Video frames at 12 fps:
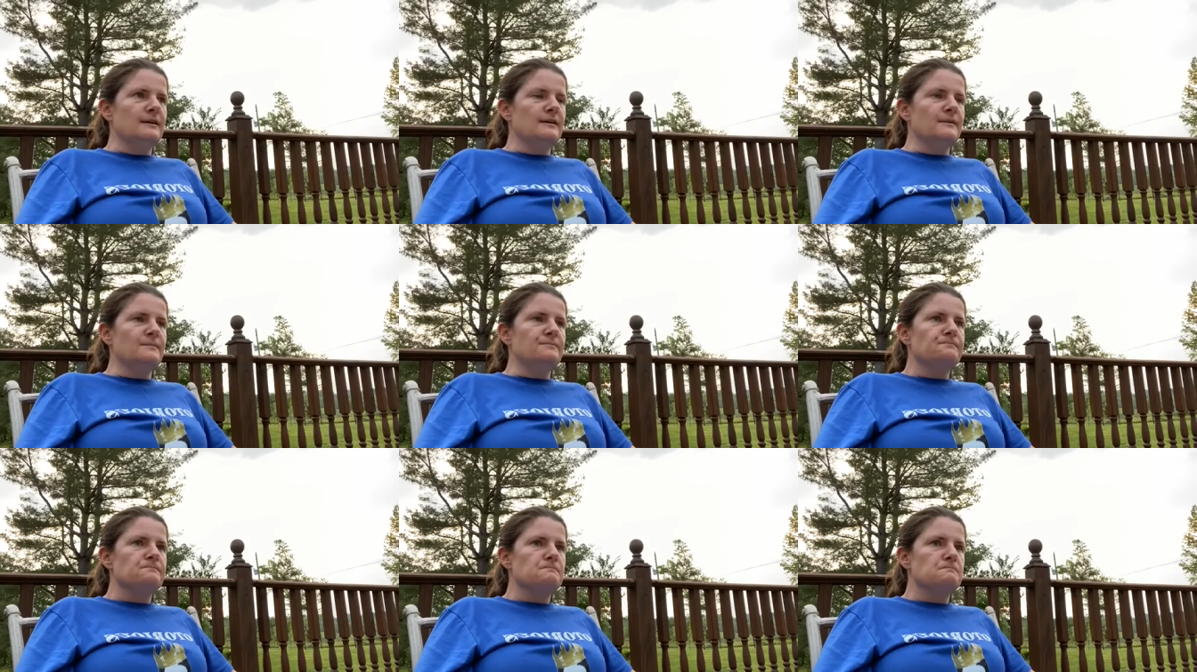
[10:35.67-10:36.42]

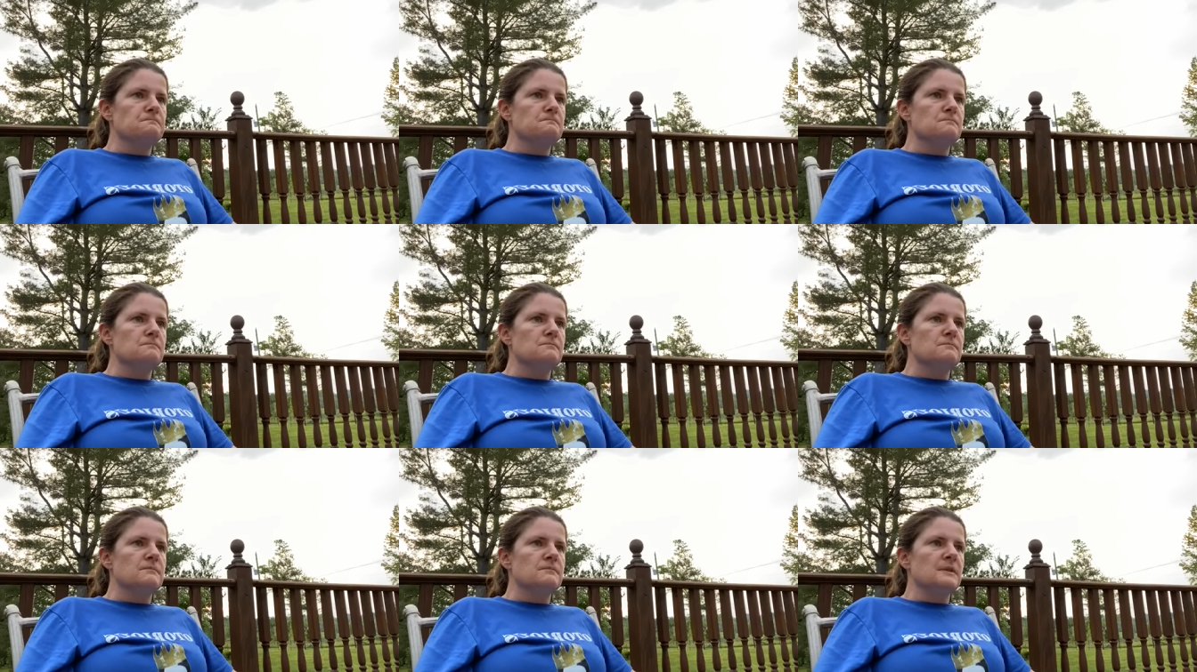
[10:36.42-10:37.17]
um,
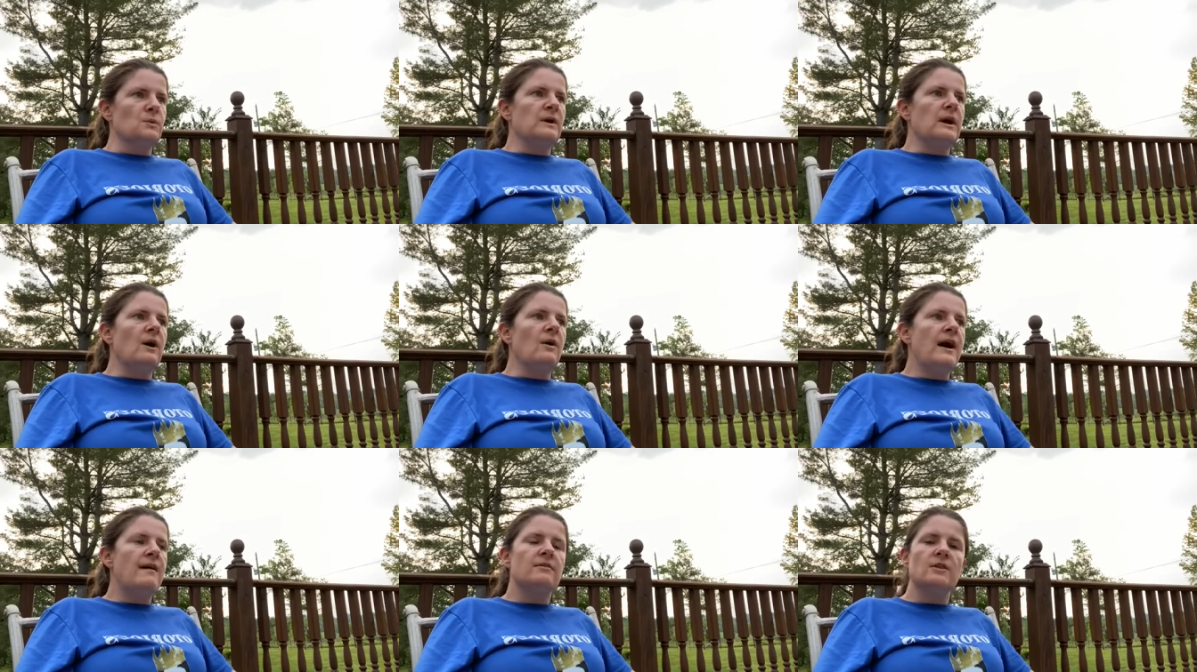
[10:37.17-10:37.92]
we all
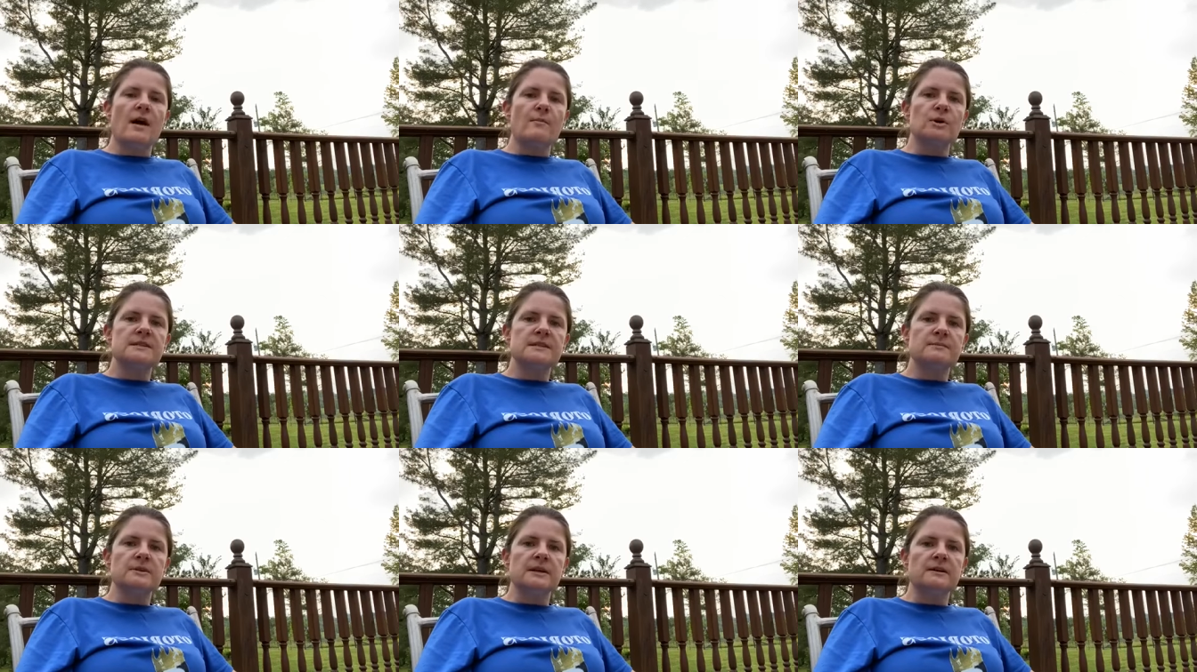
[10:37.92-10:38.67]
have a lot more
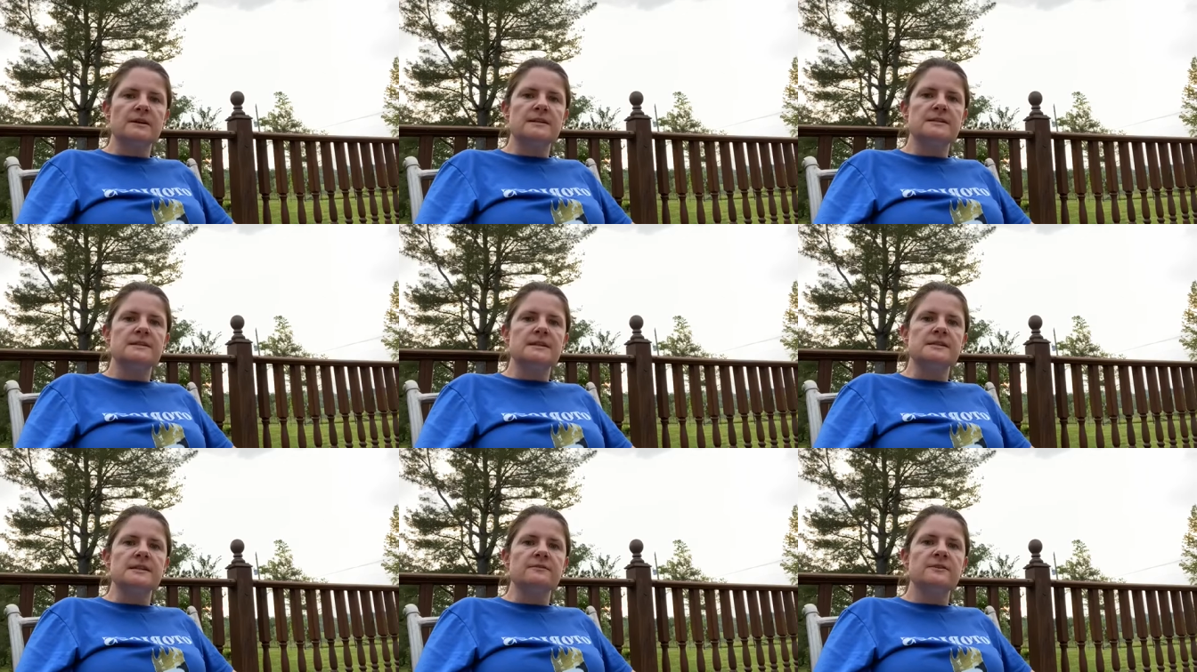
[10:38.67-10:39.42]
similarities
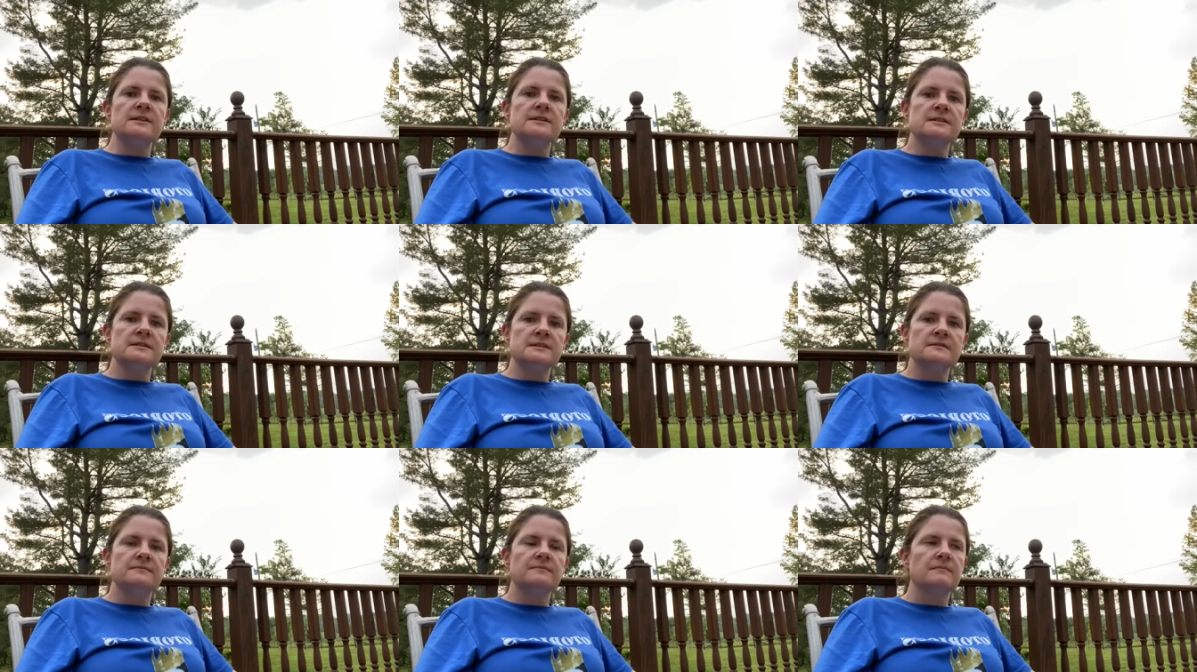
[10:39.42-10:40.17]
than differences,